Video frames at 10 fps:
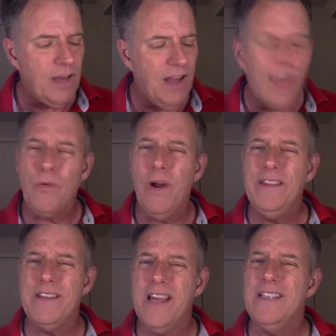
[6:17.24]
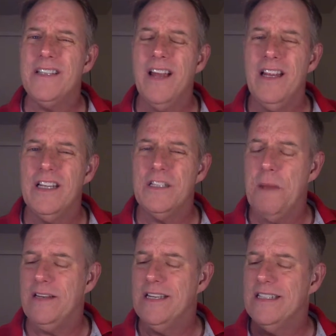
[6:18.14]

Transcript: Not quite the taste that I had expected.